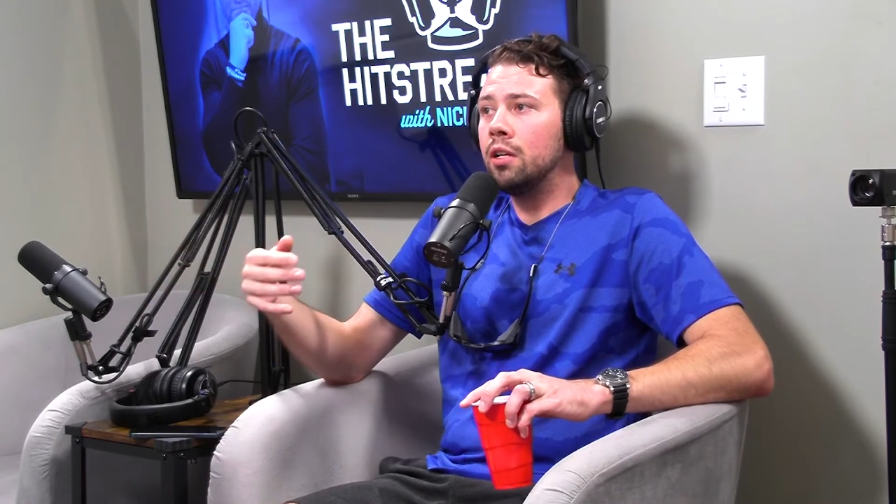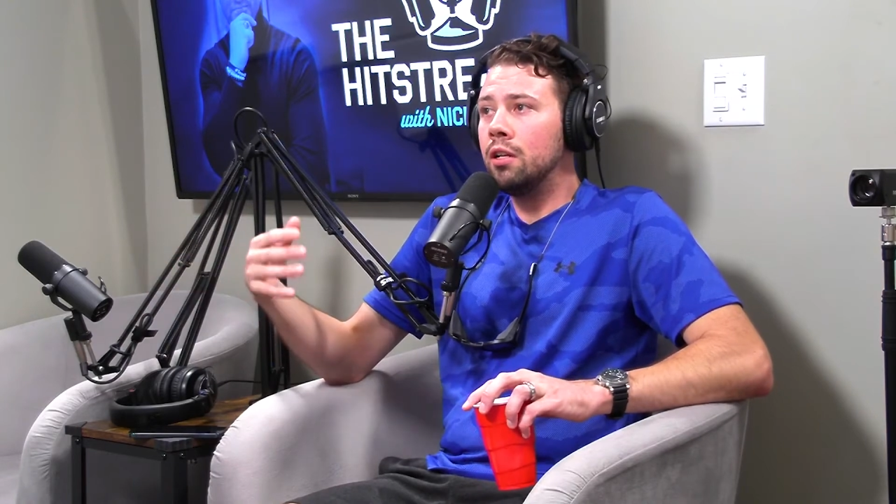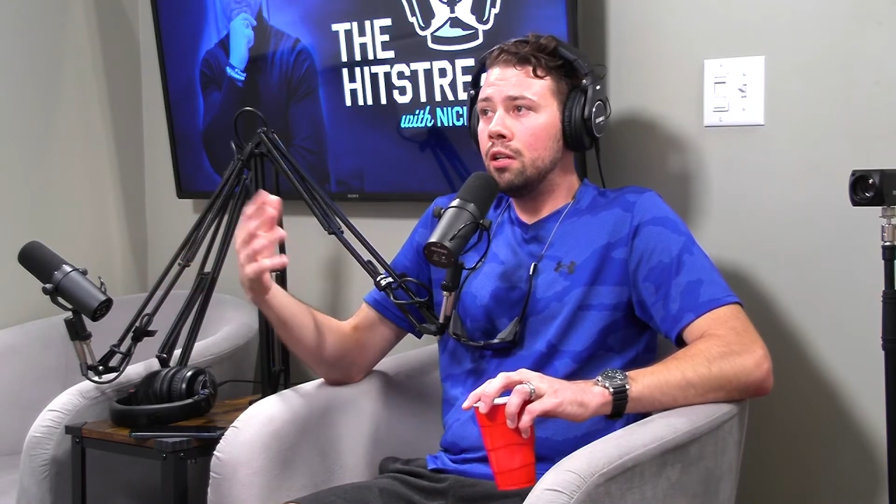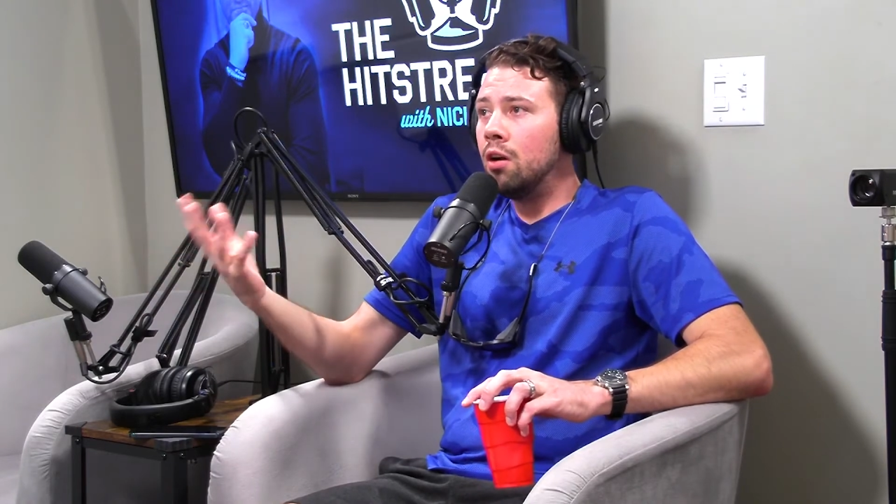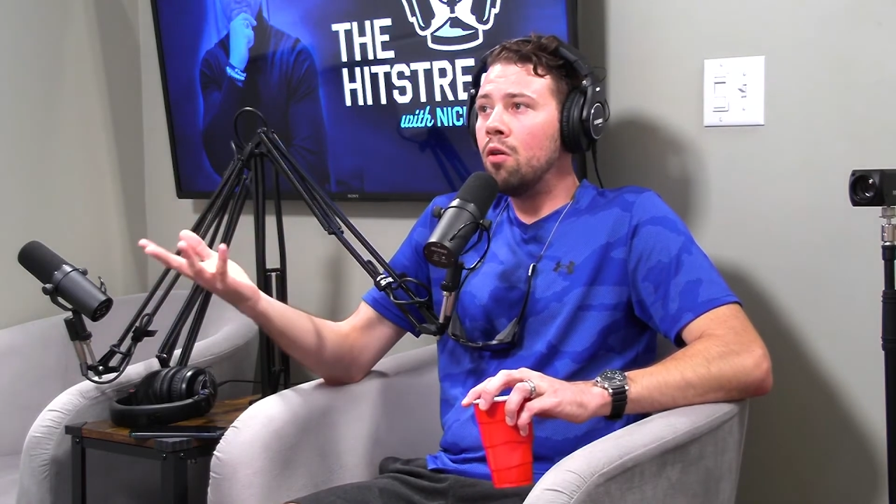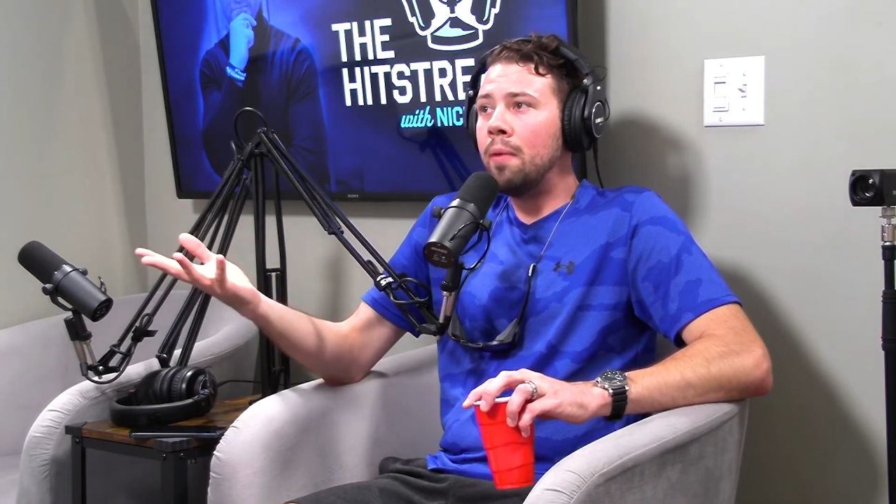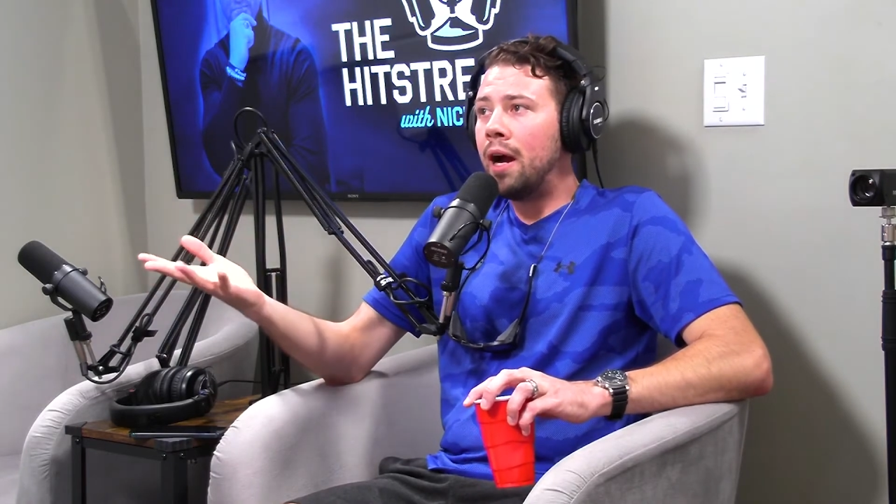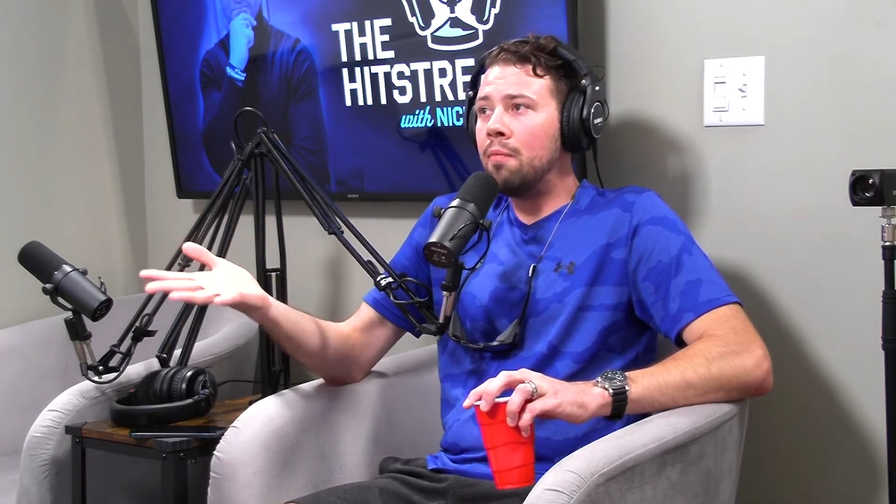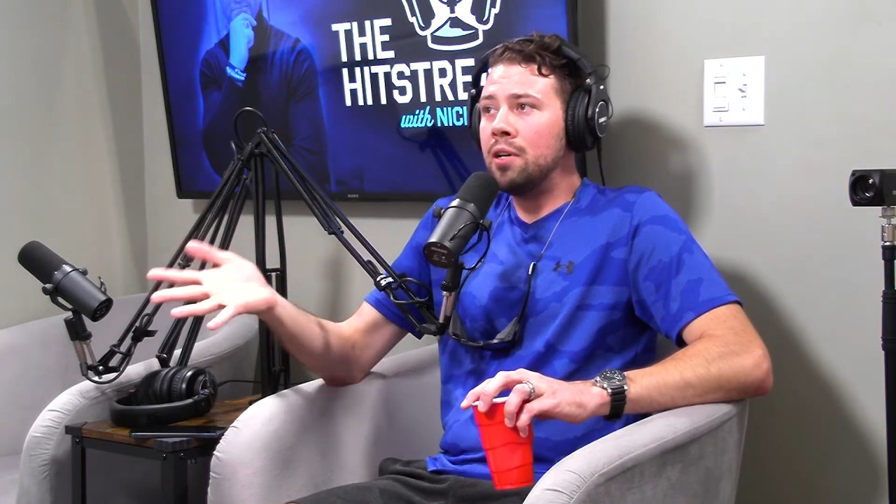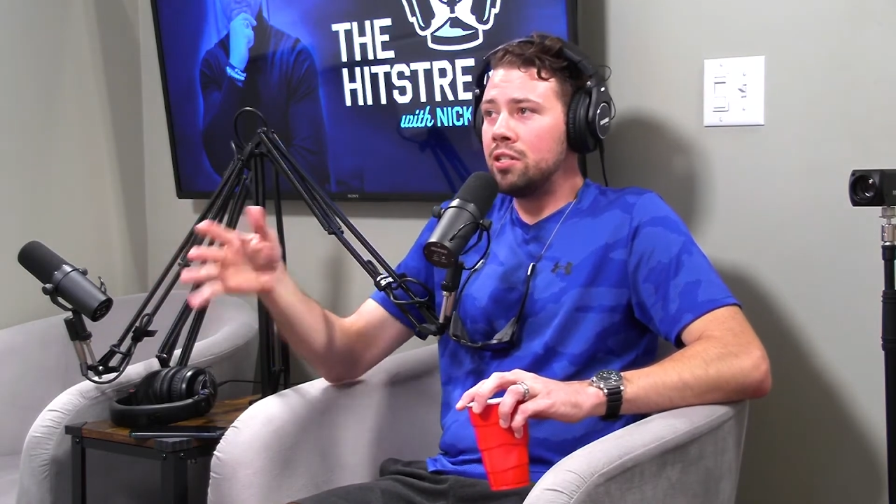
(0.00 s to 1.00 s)
know
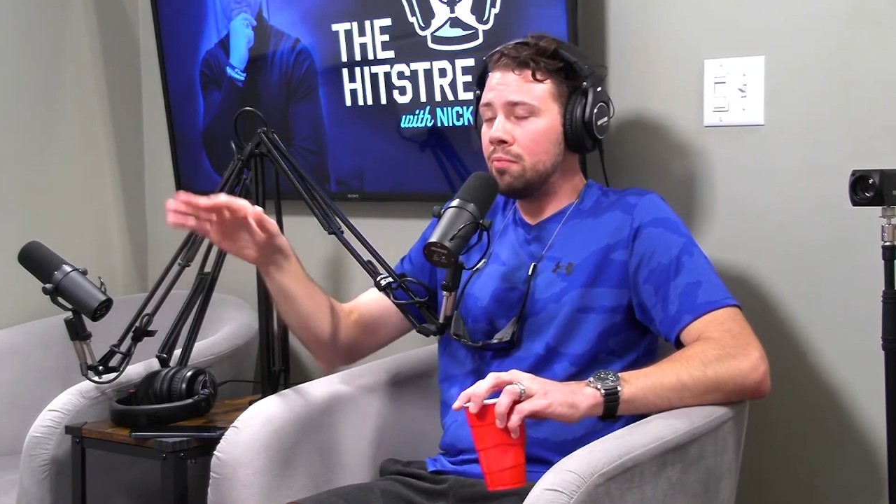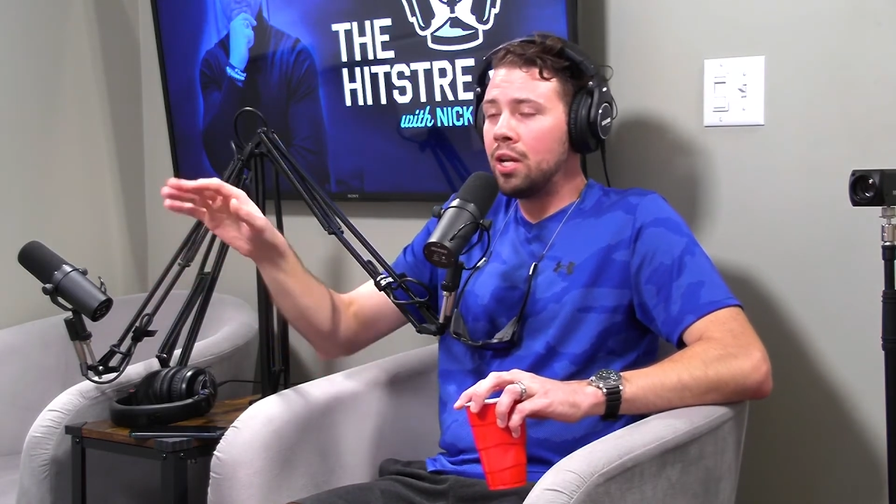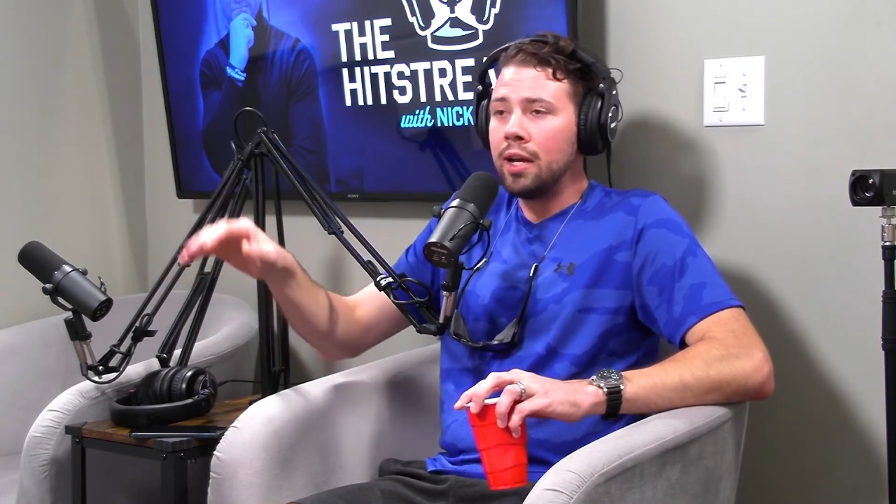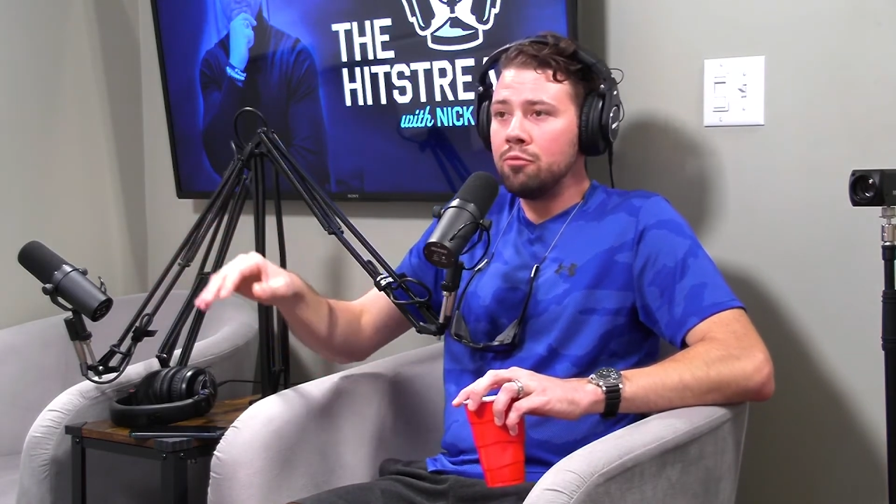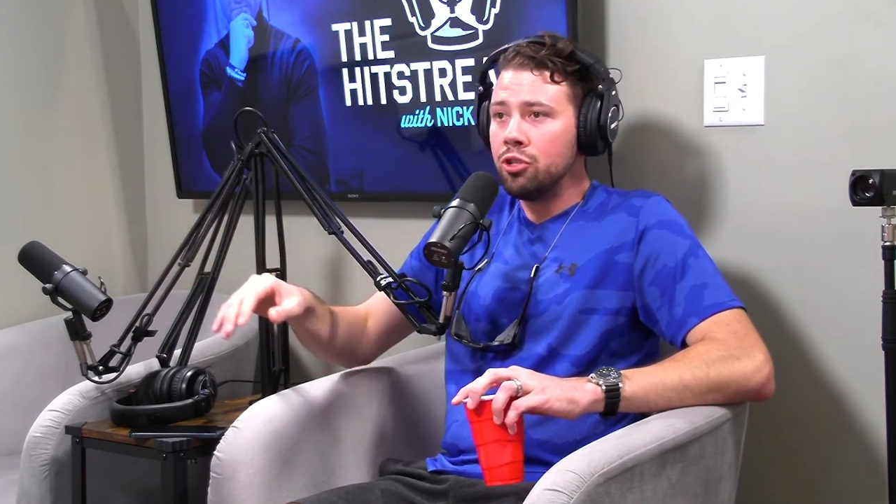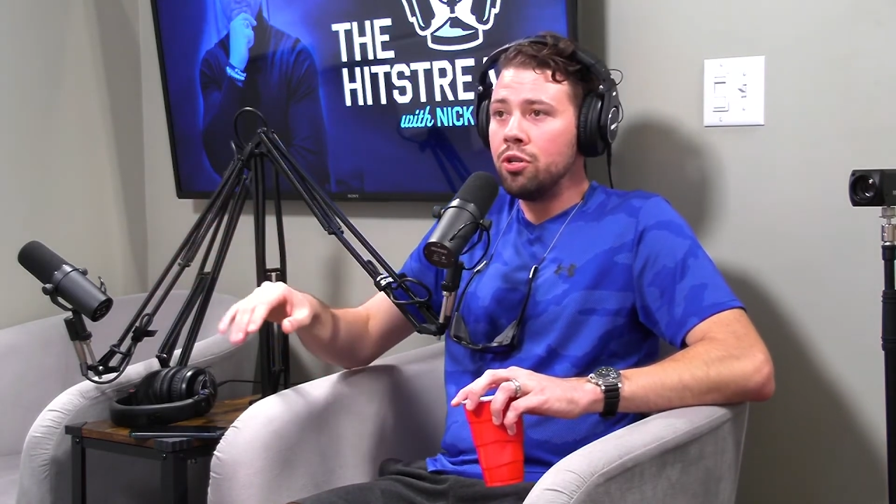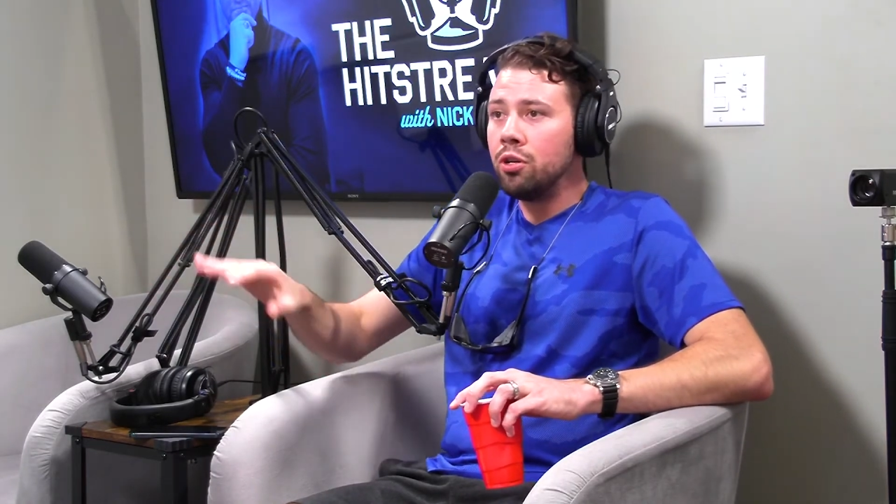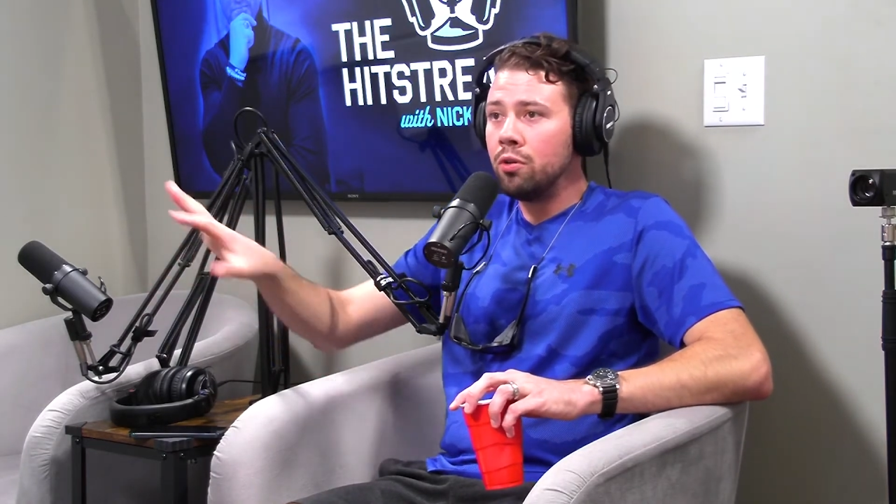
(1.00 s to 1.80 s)
about, but sometimes you do.